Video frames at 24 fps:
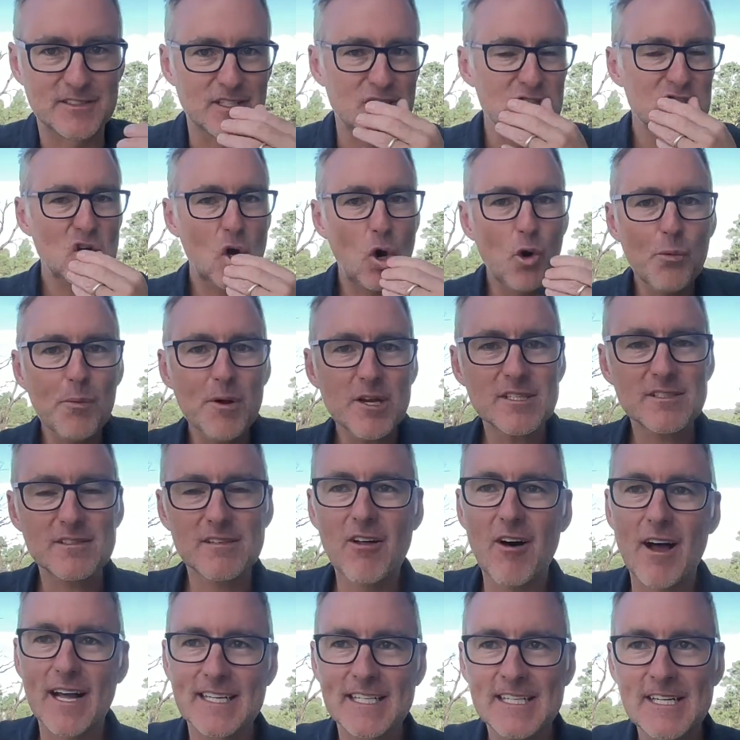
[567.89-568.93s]
And it's almost
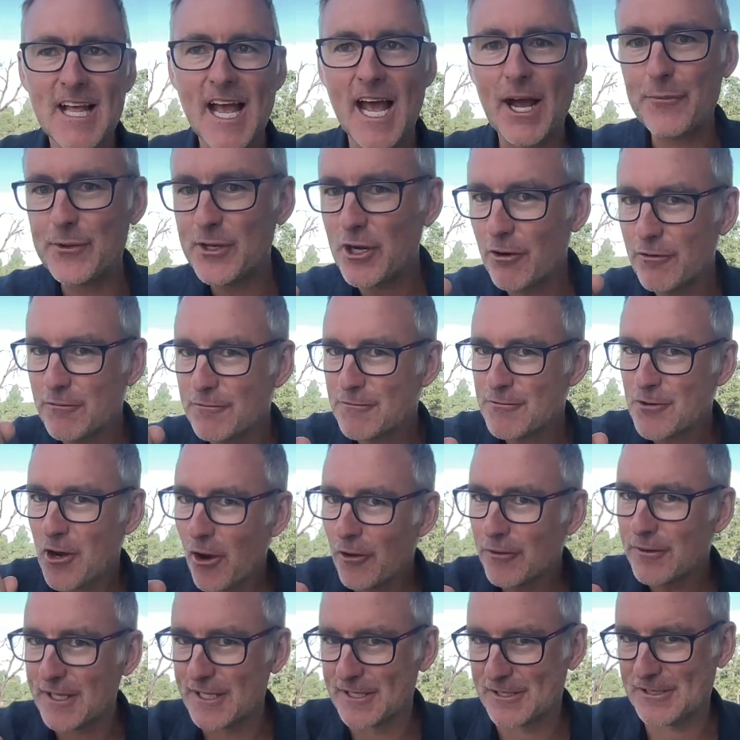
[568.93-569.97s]
like, and we don't
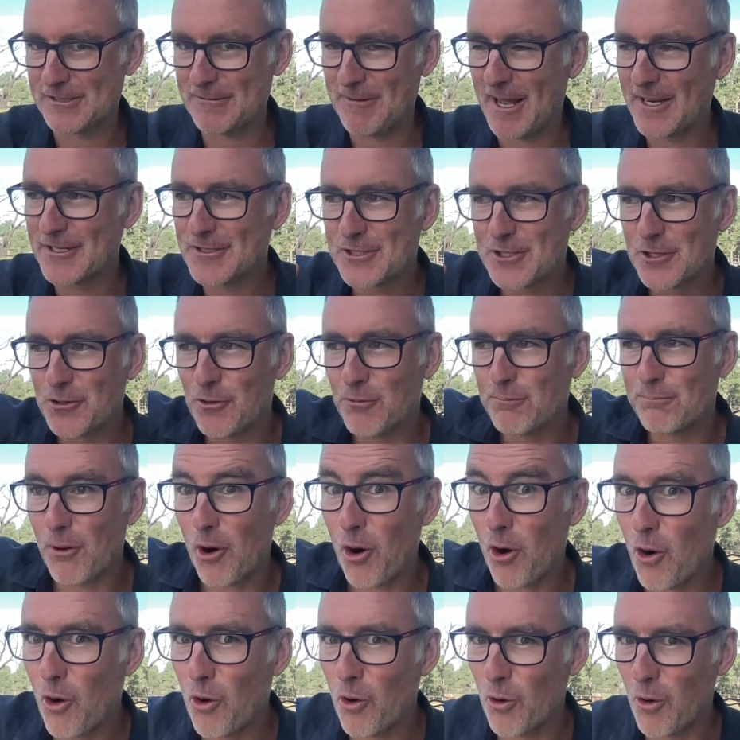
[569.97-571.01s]
know this until
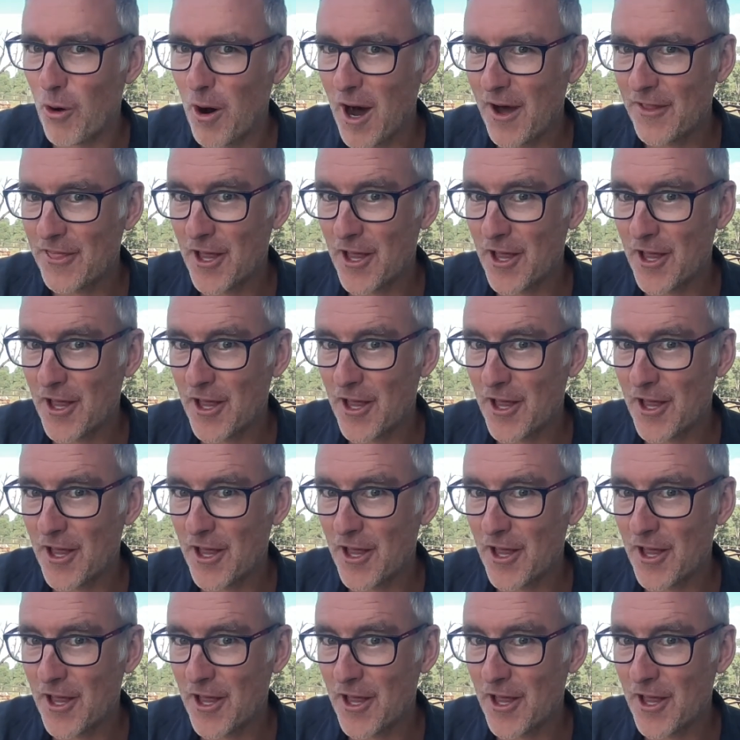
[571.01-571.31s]
Paul,